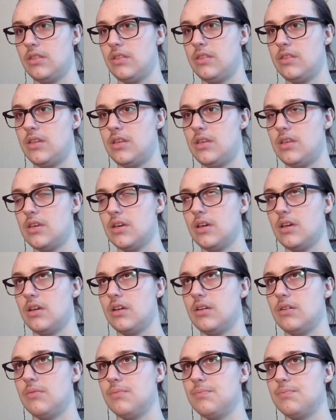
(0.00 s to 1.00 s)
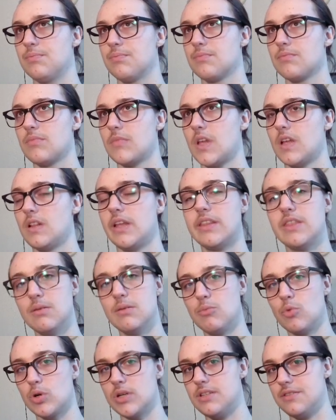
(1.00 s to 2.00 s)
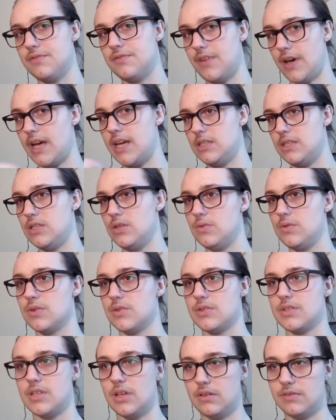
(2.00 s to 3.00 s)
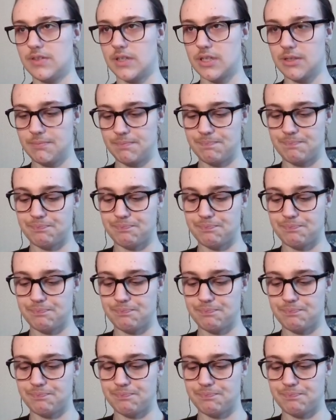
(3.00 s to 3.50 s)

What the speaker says: the like the more divine you yourself are.